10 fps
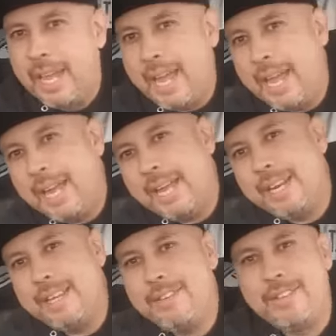
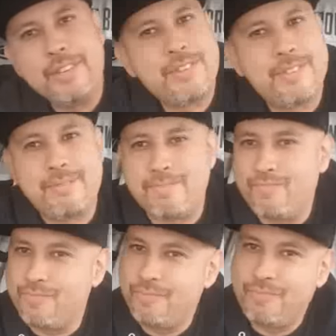and it just
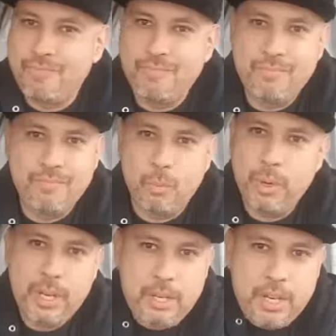
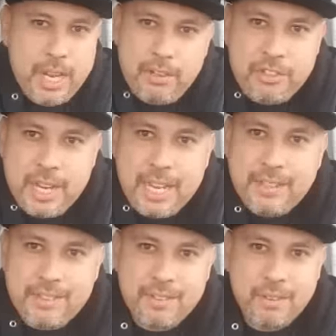we you had your
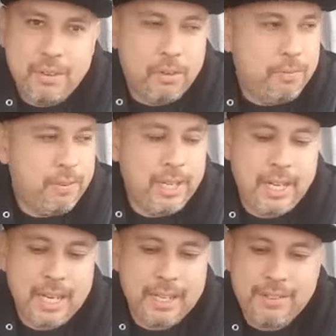chance. Hopefully,
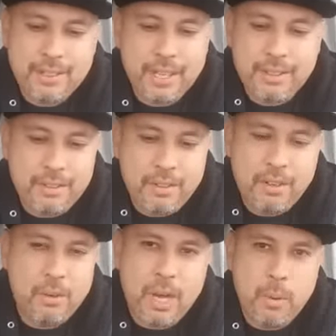like I said, you
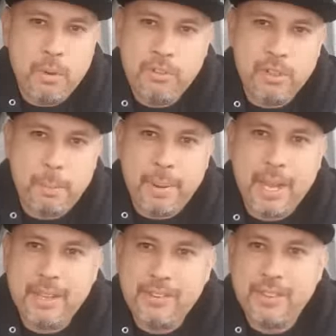know, I wish you the
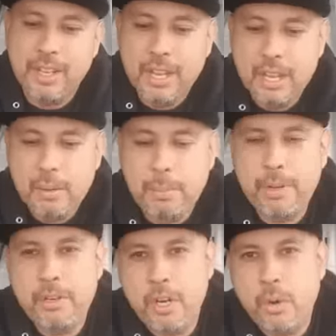best, but
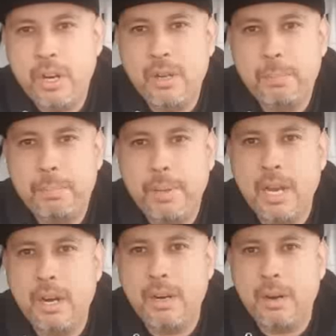you don't want to be
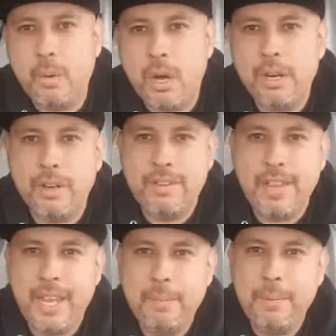our on our
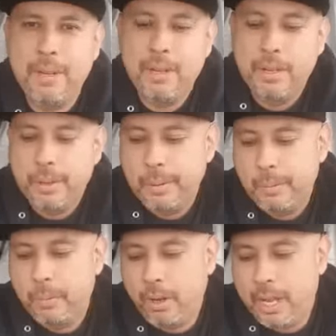team.
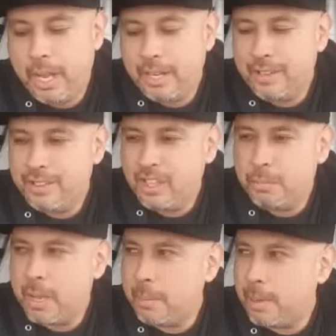Well, all I can say is
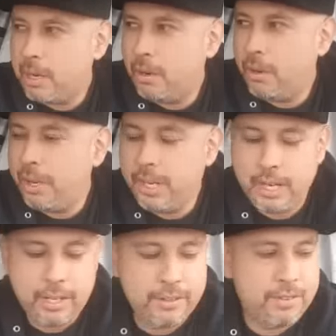Matt McGloin
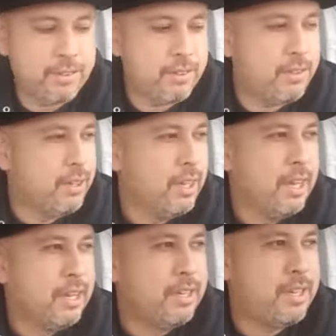is
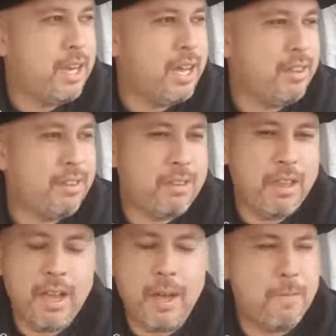get
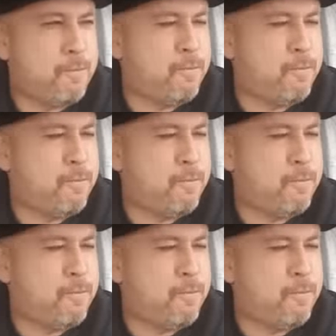the